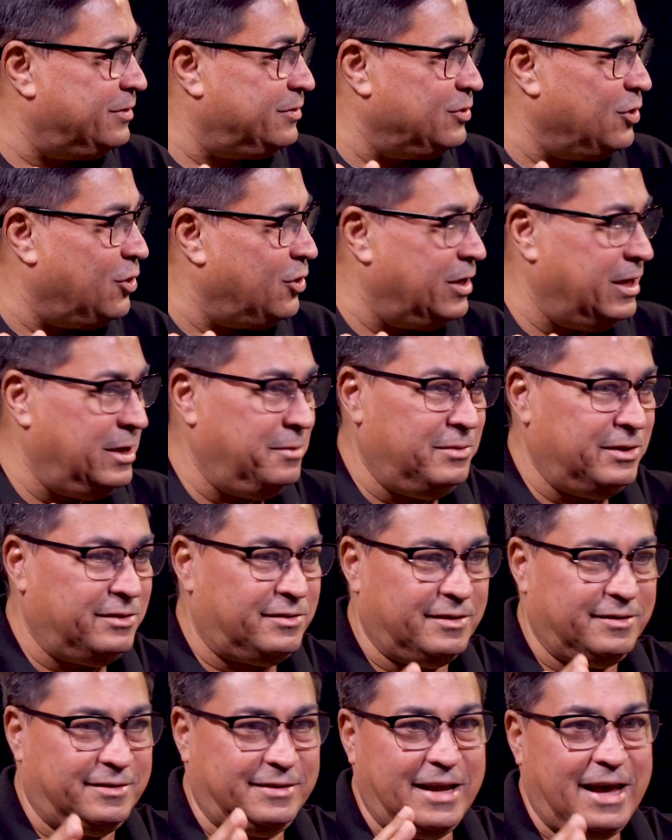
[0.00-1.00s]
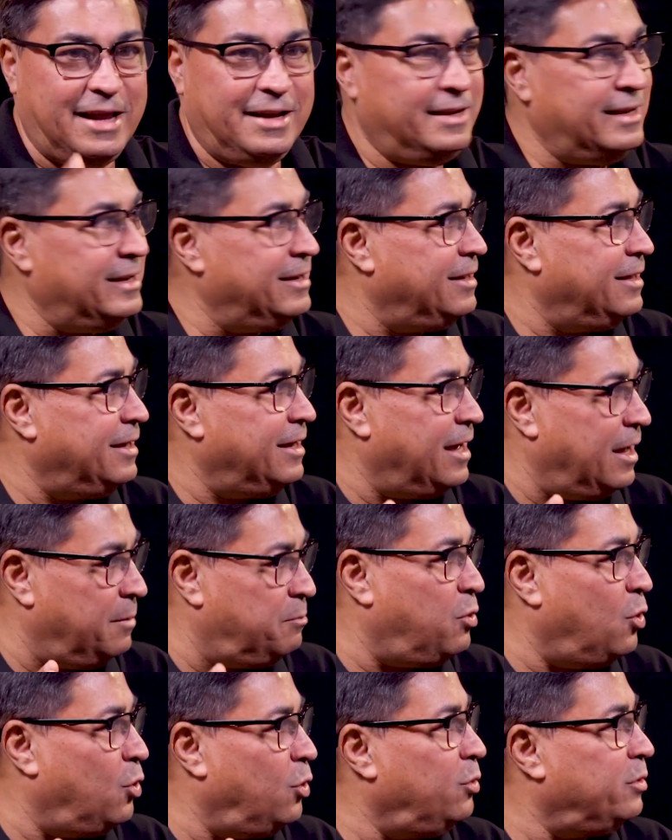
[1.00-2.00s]
It's not him. It's a stand-in,
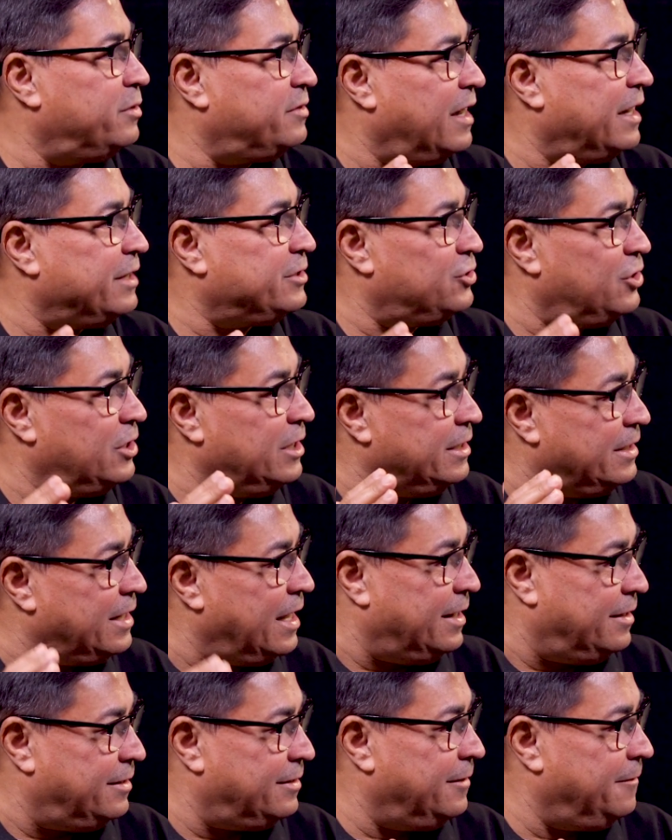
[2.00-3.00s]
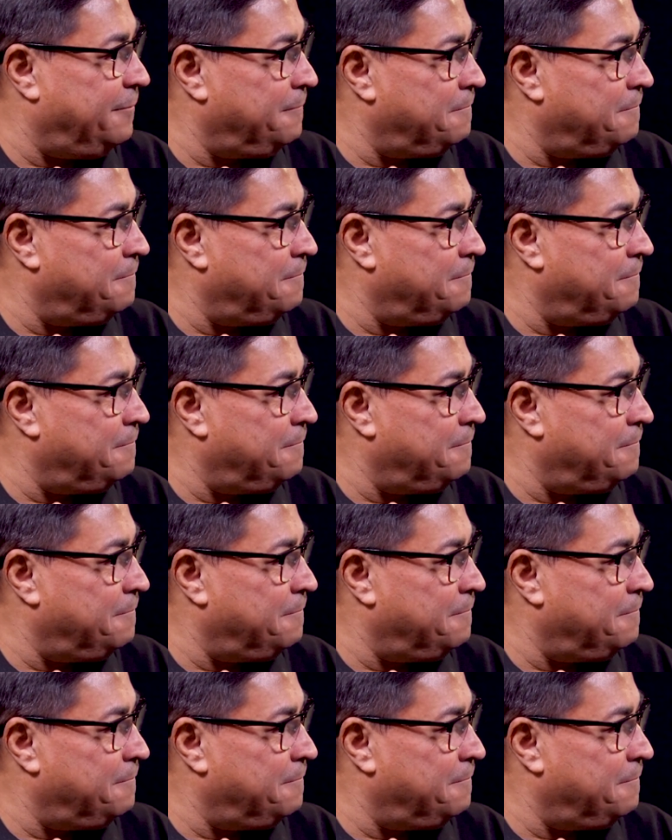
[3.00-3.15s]
and Paul was actually dead.